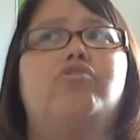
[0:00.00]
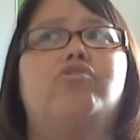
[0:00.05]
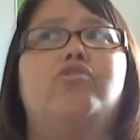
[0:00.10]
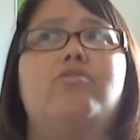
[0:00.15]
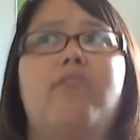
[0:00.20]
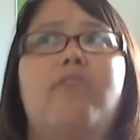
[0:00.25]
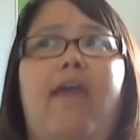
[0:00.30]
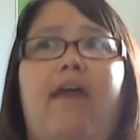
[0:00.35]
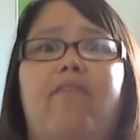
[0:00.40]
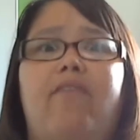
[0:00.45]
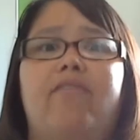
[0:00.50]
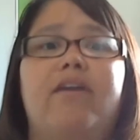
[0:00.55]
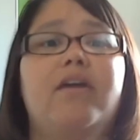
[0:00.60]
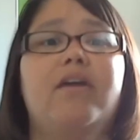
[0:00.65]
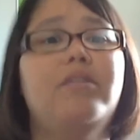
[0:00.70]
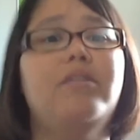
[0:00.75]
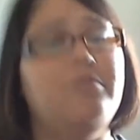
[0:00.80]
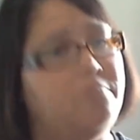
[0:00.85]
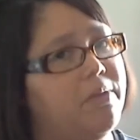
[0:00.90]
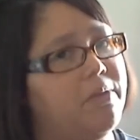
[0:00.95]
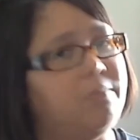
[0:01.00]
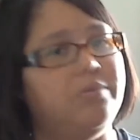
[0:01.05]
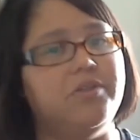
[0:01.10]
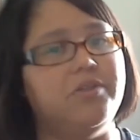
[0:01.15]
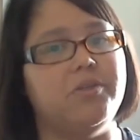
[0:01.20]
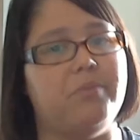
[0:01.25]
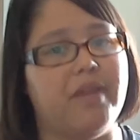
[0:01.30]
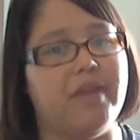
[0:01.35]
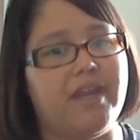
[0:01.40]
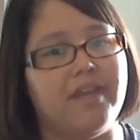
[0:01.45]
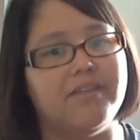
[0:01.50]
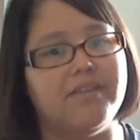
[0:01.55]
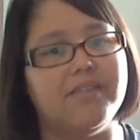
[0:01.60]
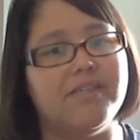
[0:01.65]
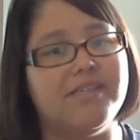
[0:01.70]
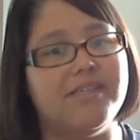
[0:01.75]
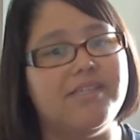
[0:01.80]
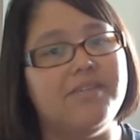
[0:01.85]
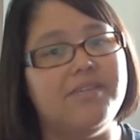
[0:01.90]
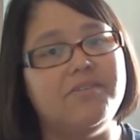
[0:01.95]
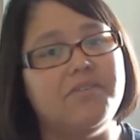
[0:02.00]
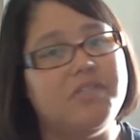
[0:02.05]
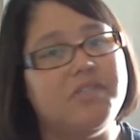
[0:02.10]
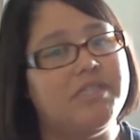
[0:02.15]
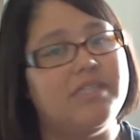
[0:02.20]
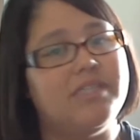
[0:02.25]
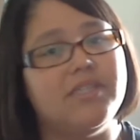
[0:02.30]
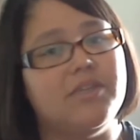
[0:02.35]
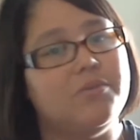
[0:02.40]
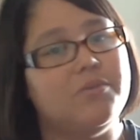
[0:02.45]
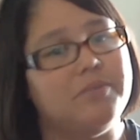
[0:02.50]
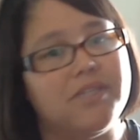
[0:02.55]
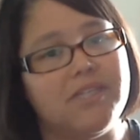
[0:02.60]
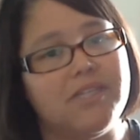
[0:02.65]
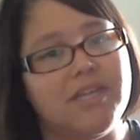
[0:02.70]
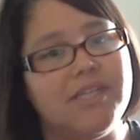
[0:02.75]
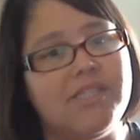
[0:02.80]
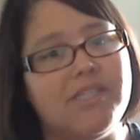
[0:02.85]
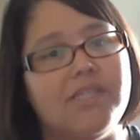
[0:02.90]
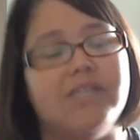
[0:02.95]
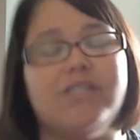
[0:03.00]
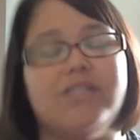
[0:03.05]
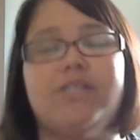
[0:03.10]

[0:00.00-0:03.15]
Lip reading: having other people do my nails, because it was just so much nicer.